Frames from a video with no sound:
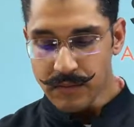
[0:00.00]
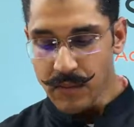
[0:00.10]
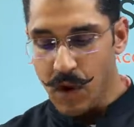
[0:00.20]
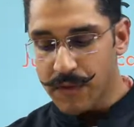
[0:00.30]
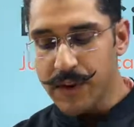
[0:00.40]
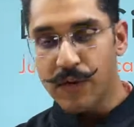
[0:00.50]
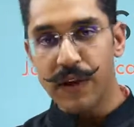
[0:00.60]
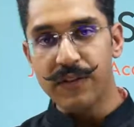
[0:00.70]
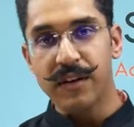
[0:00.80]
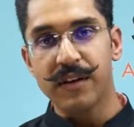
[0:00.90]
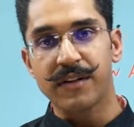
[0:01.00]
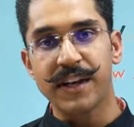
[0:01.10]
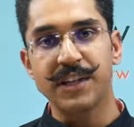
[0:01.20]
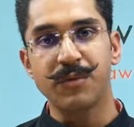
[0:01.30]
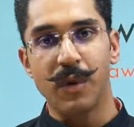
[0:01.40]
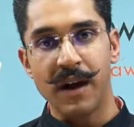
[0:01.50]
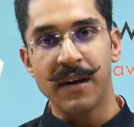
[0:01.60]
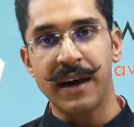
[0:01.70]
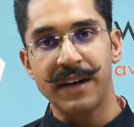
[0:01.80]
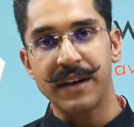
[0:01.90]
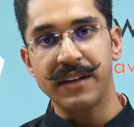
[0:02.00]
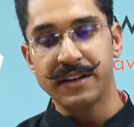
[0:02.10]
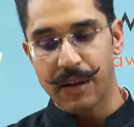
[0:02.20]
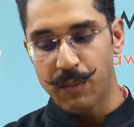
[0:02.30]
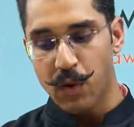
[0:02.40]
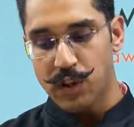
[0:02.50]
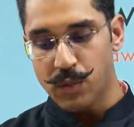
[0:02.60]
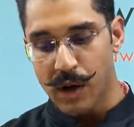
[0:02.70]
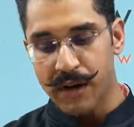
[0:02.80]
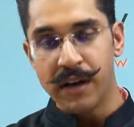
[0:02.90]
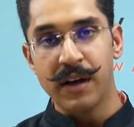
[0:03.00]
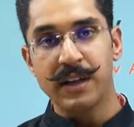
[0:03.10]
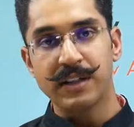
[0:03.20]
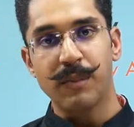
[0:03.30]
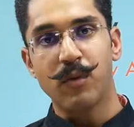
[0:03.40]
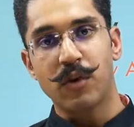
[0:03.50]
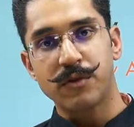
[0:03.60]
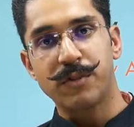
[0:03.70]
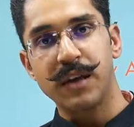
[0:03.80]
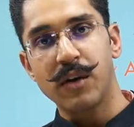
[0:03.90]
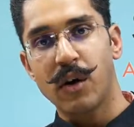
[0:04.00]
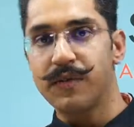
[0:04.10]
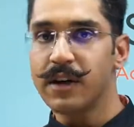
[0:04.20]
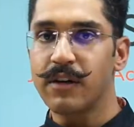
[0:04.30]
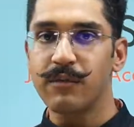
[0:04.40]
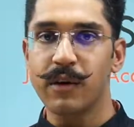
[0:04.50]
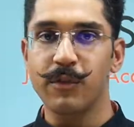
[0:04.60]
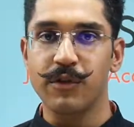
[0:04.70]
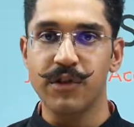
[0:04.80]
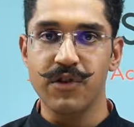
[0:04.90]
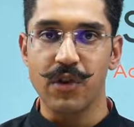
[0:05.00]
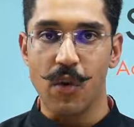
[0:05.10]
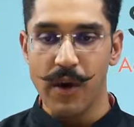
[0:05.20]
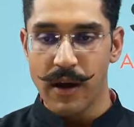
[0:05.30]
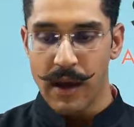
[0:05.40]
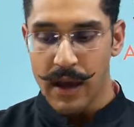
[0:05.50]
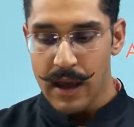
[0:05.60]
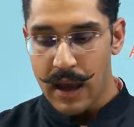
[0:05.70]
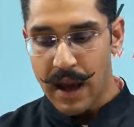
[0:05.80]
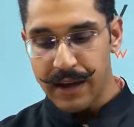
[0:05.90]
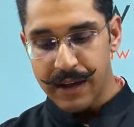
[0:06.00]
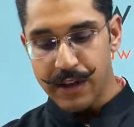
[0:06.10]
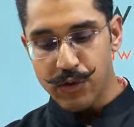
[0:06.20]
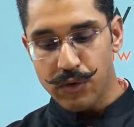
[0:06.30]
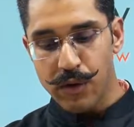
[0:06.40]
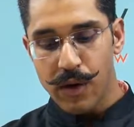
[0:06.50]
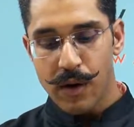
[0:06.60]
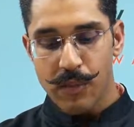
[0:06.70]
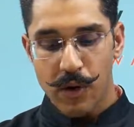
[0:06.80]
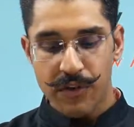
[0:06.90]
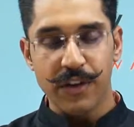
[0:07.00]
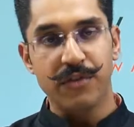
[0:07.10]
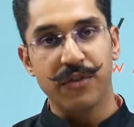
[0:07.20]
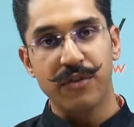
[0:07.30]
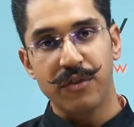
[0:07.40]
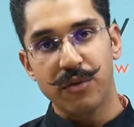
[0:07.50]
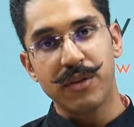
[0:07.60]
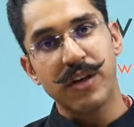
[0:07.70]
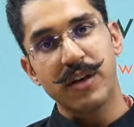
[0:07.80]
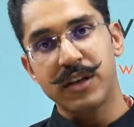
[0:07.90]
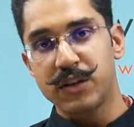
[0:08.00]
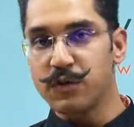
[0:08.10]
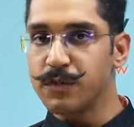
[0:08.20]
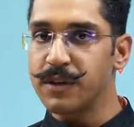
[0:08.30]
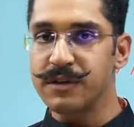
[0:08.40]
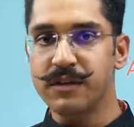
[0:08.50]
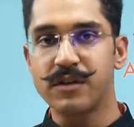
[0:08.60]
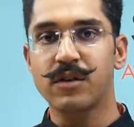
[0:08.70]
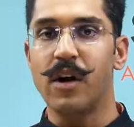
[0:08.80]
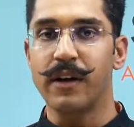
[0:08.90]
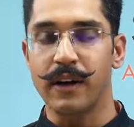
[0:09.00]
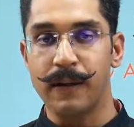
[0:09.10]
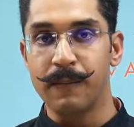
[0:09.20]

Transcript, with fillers: of the offence under Section 190, Subclause 1, Subclause B of the Criminal Procedure Code, and issue process to the accused persons accordingly.